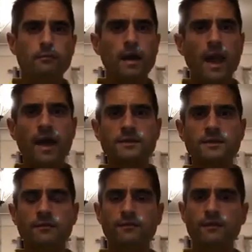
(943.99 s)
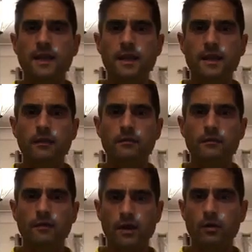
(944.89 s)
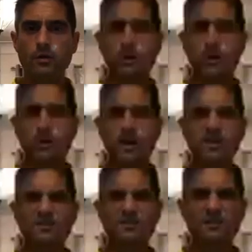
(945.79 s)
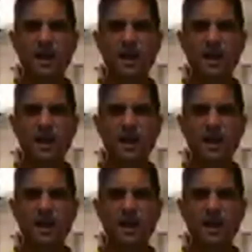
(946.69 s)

relaxing feeling of alcohol is